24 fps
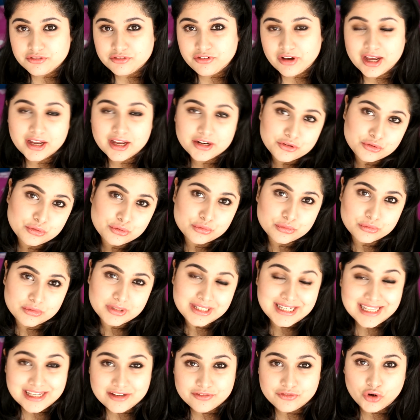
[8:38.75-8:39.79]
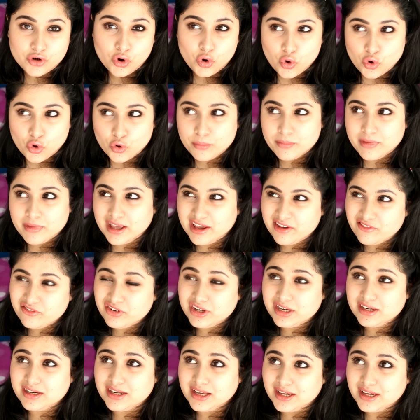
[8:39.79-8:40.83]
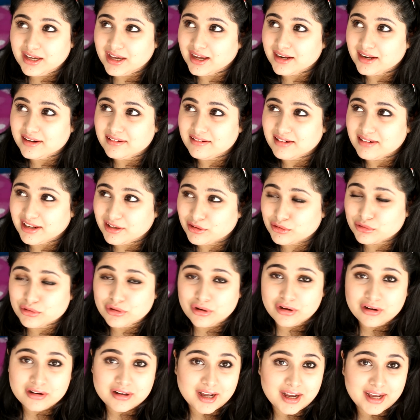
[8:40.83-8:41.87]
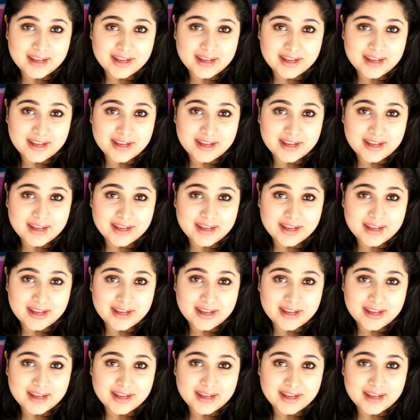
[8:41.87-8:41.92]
If I had to leave home every day at 9 o'clock,